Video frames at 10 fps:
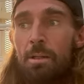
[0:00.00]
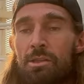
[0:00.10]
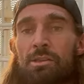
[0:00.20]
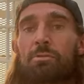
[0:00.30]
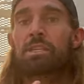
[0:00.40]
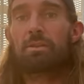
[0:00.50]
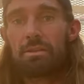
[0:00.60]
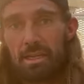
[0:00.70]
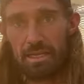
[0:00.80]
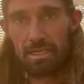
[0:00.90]
So
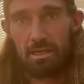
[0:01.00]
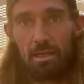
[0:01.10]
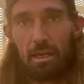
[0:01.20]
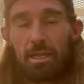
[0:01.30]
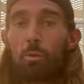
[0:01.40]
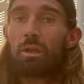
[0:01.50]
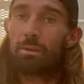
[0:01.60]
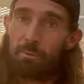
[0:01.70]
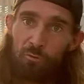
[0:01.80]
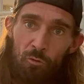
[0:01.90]
Sunday and the week
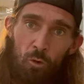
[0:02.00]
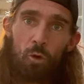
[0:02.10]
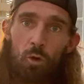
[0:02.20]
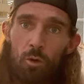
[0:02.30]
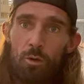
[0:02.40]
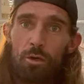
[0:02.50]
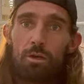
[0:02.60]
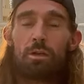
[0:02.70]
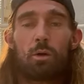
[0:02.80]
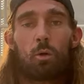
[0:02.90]
before
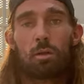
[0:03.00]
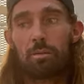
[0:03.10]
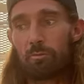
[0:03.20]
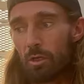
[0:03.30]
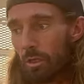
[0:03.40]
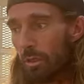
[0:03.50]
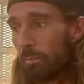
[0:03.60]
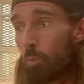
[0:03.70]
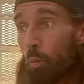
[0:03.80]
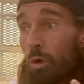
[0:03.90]
all-in run club
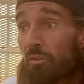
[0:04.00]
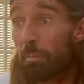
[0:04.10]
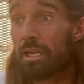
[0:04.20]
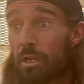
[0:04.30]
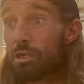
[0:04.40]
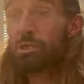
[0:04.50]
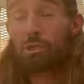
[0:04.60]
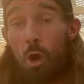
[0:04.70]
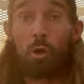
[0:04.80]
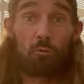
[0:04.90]
would have been a
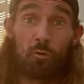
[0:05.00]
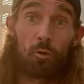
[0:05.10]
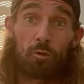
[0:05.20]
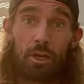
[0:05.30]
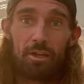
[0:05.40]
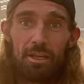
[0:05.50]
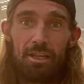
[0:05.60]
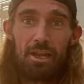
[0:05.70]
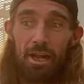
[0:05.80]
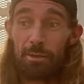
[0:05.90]
shock for her.
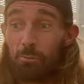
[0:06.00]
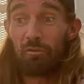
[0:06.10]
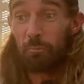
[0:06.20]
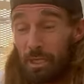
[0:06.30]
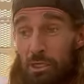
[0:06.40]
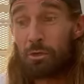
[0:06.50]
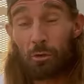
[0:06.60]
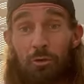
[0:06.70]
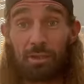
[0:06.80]
It would have been a shock to